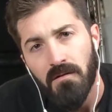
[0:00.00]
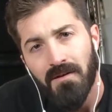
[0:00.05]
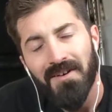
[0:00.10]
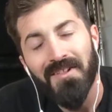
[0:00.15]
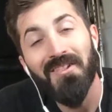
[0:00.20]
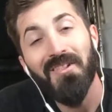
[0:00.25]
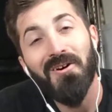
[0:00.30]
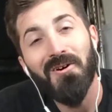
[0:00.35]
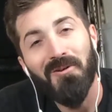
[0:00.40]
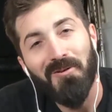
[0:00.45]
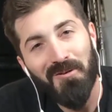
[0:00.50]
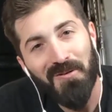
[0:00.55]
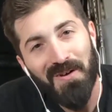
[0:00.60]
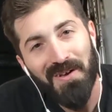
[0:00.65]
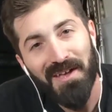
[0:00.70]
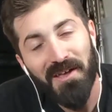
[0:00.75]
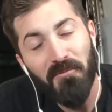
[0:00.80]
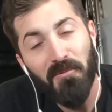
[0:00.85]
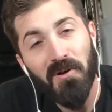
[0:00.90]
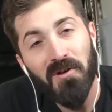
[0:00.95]
Hello,
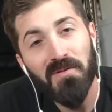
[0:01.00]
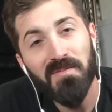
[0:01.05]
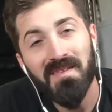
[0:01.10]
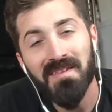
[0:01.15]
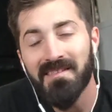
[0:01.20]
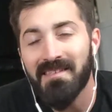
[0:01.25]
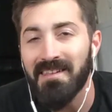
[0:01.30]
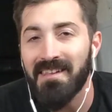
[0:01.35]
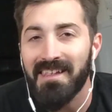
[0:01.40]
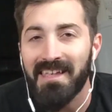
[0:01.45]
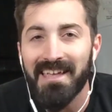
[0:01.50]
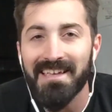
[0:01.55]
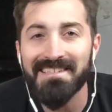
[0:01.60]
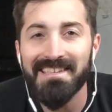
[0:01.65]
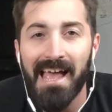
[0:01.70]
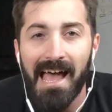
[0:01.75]
and welcome to today's